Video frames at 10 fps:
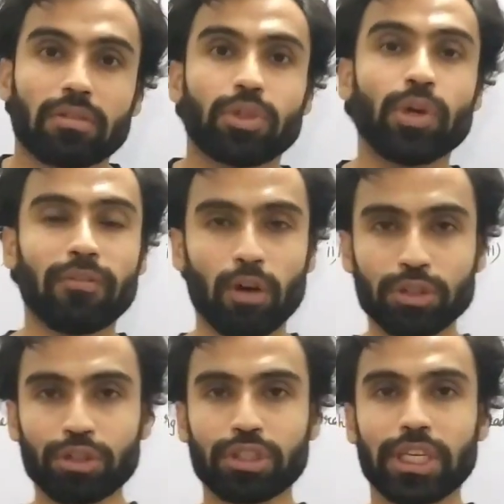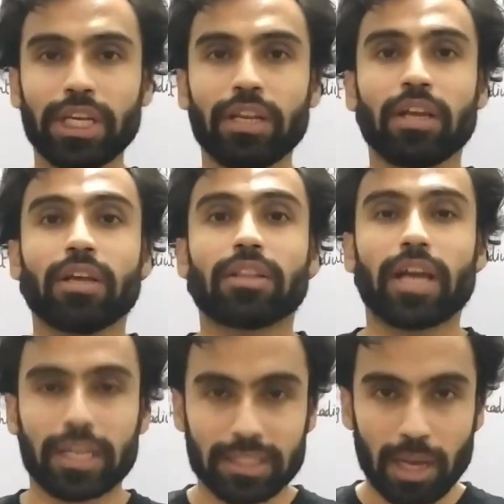You have also seen
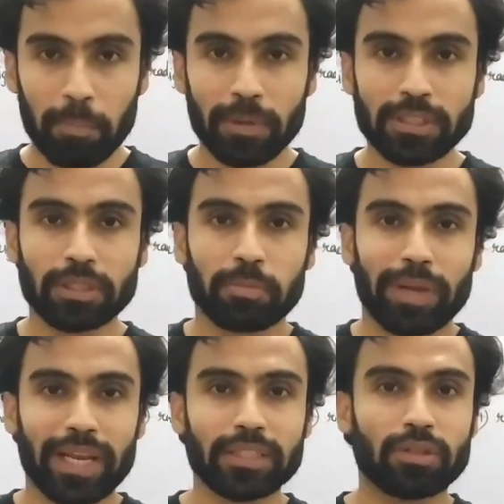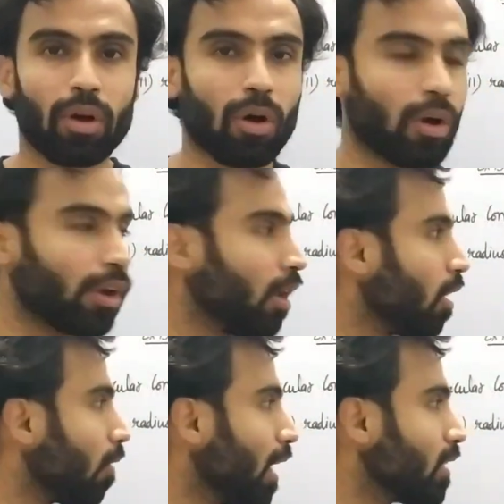the examples based on
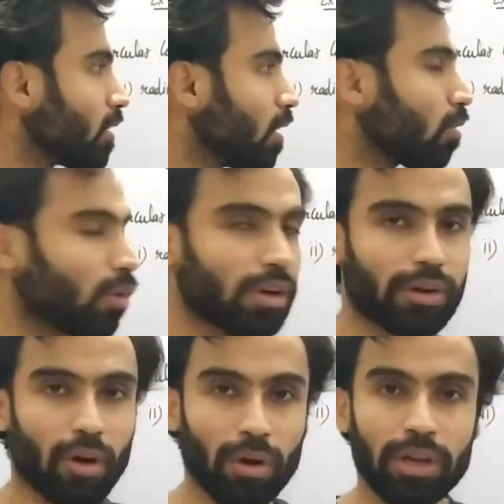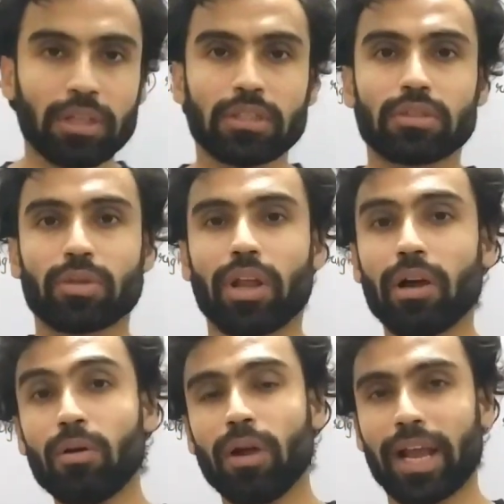right circular cone. So
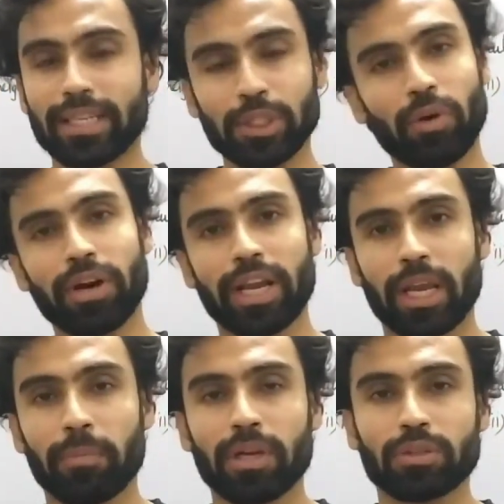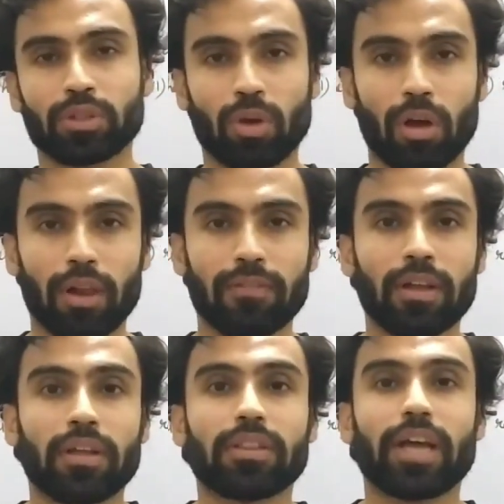now as you are able to
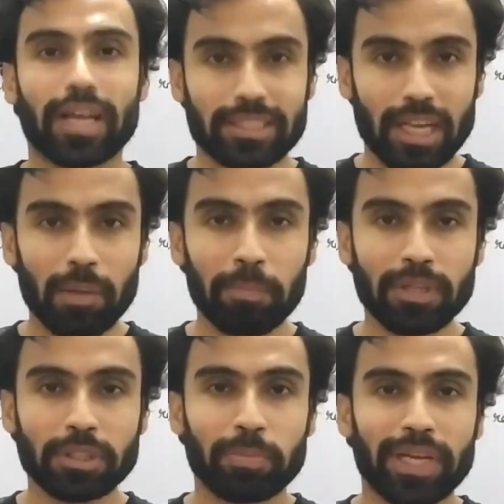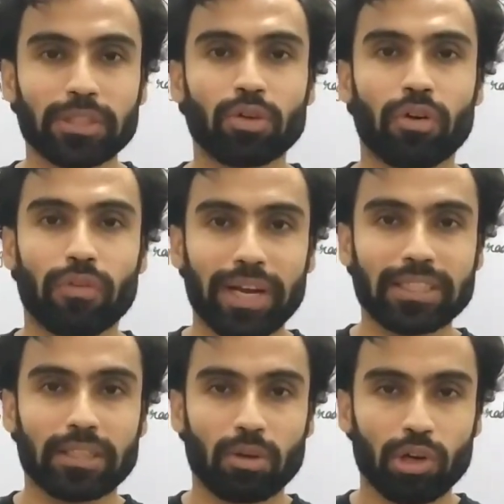solve the examples based on
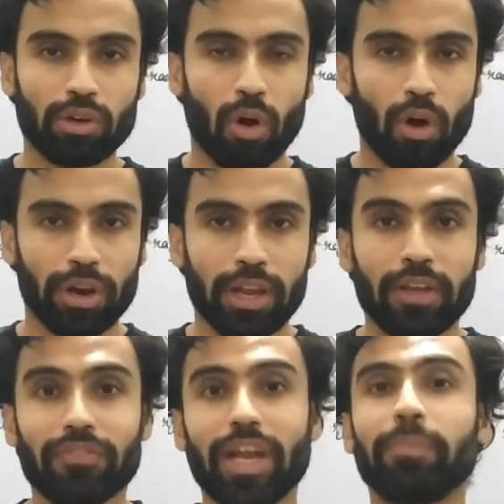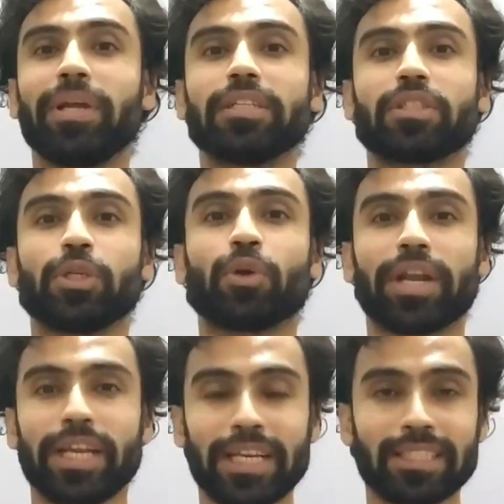right circular cone, that means you
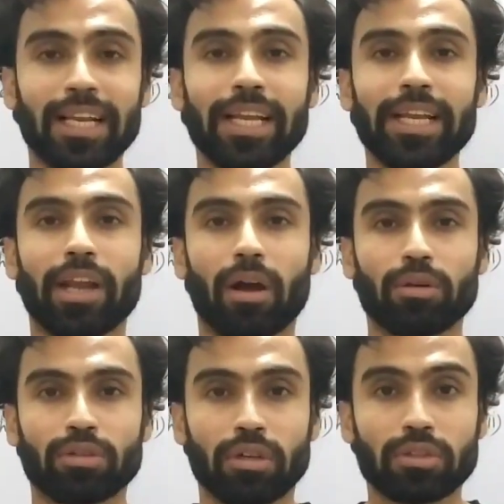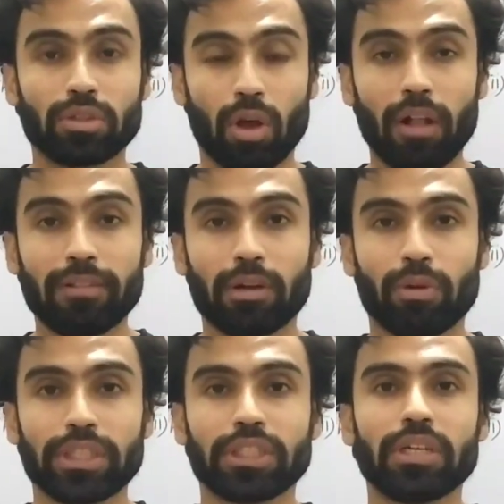can easily now solve the
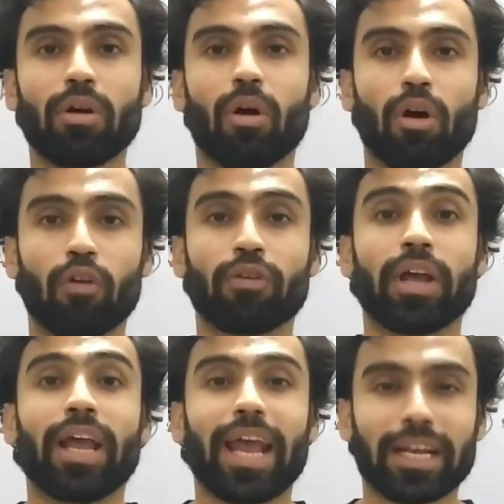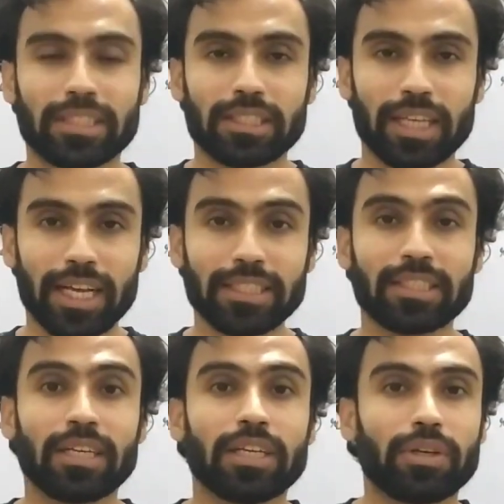question of
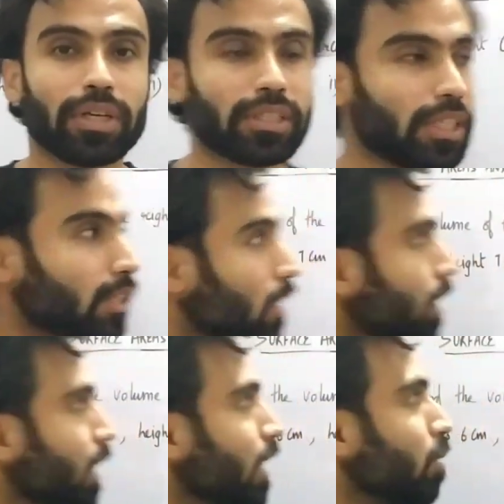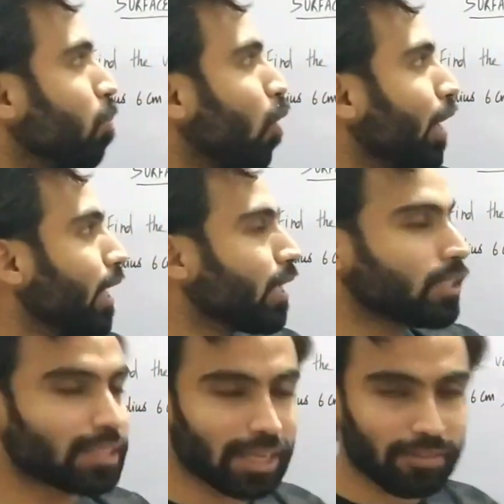exercise, you can see
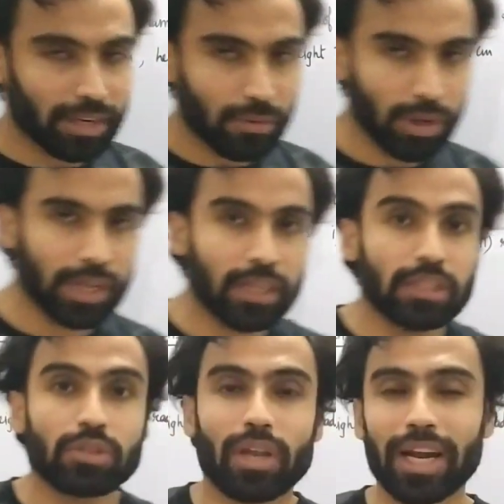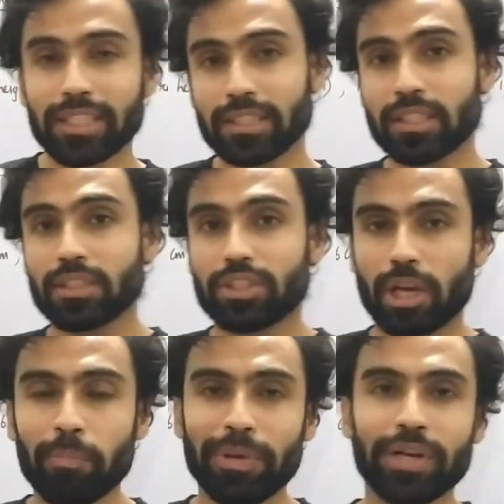13.7, right? So let us
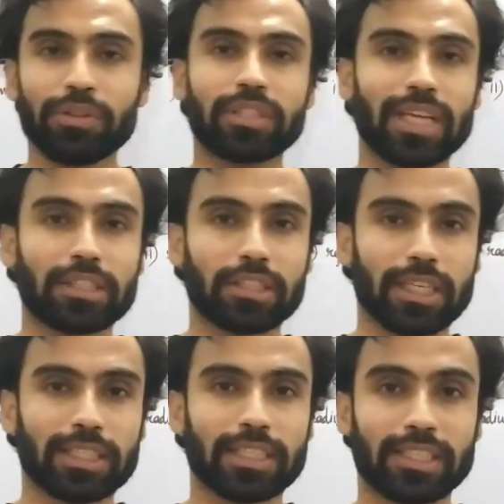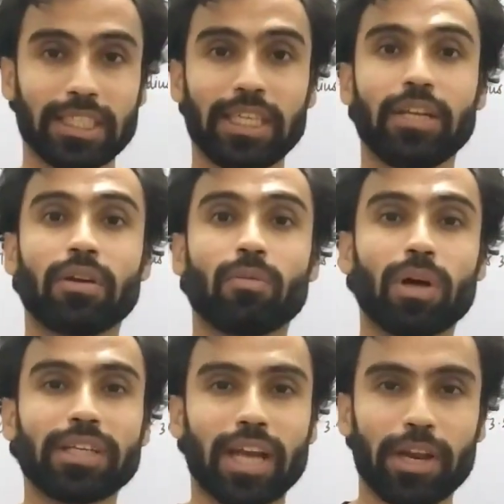jump into this exercise and see
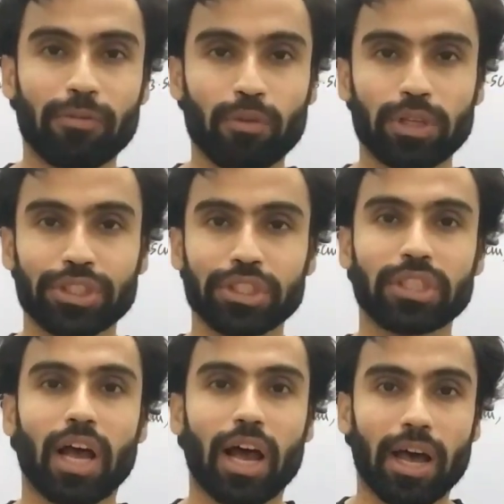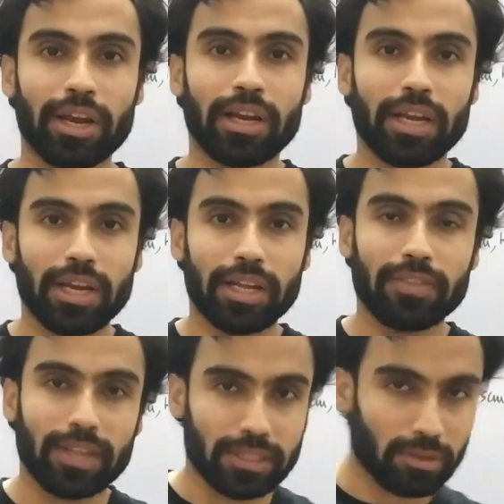what kind of questions are
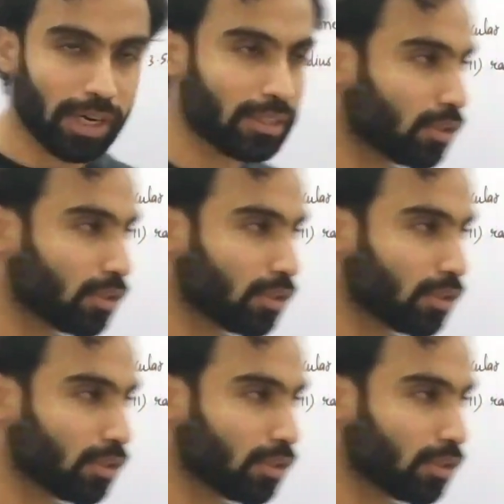in this, right?